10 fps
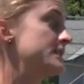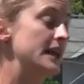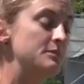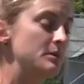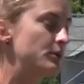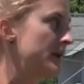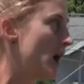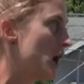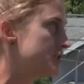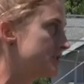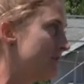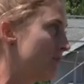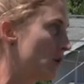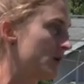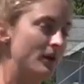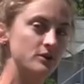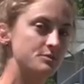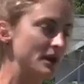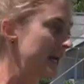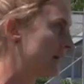because I had been pretty cautious before about
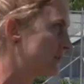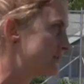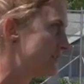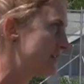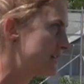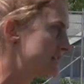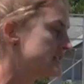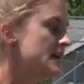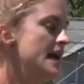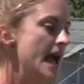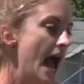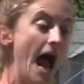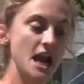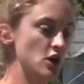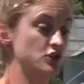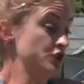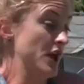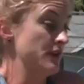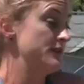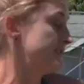sprained ankles and things. And I was just
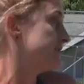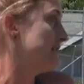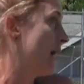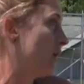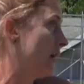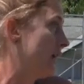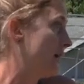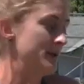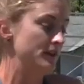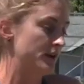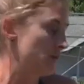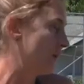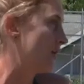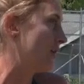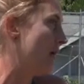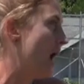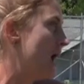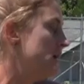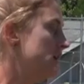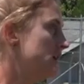like, this is now it. I'm either going to win or
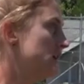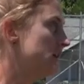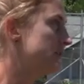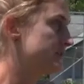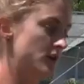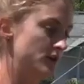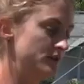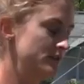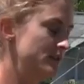not. So,